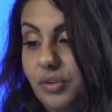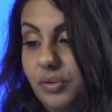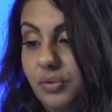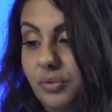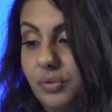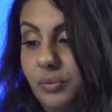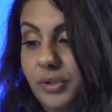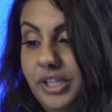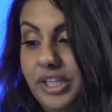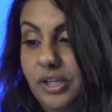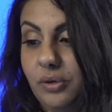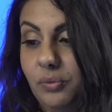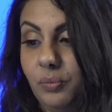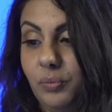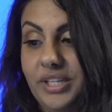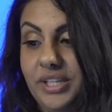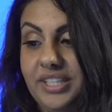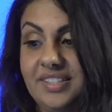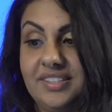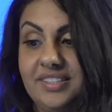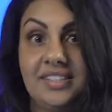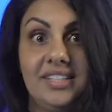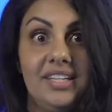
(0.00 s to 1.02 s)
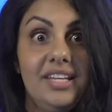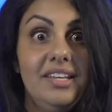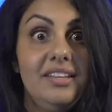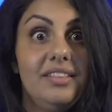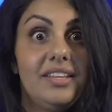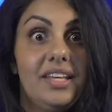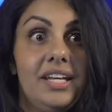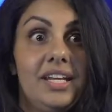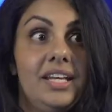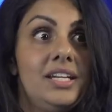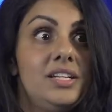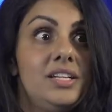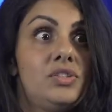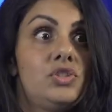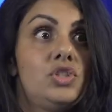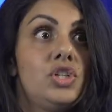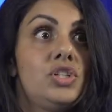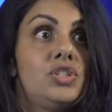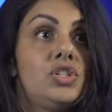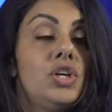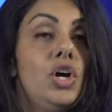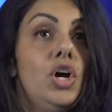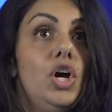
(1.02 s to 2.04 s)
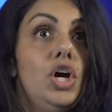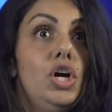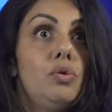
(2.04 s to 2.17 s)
we see that it is just